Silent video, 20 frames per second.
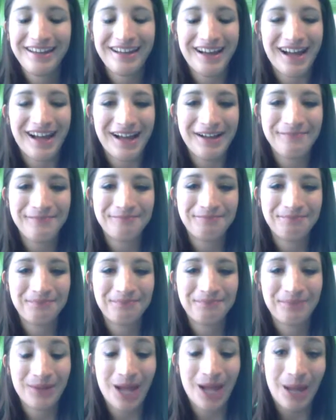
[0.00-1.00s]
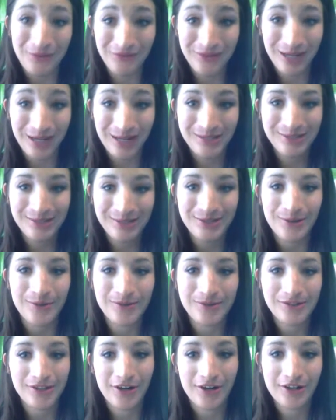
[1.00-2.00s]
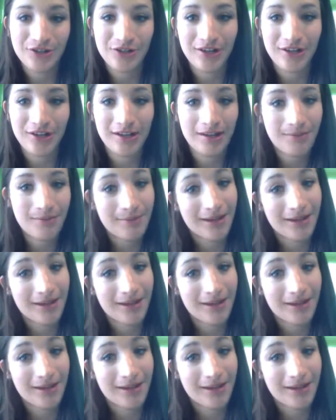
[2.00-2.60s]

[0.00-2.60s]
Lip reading: I'm a fan, so it's already trending in my